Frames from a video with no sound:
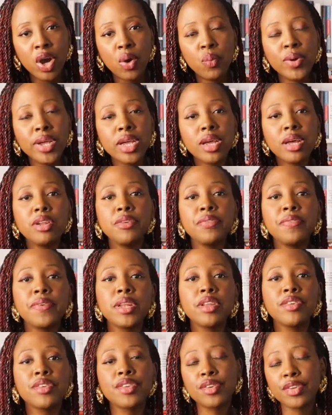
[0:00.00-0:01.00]
we're gonna
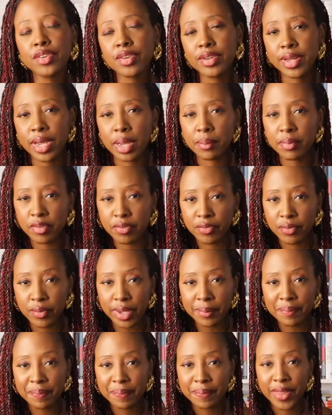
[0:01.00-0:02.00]
feel a certain type of
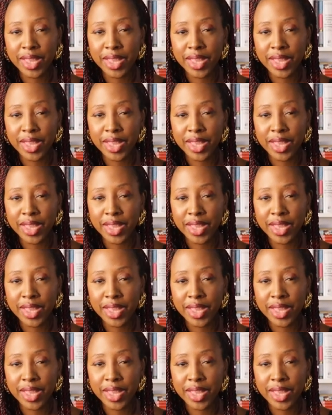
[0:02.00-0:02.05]
way.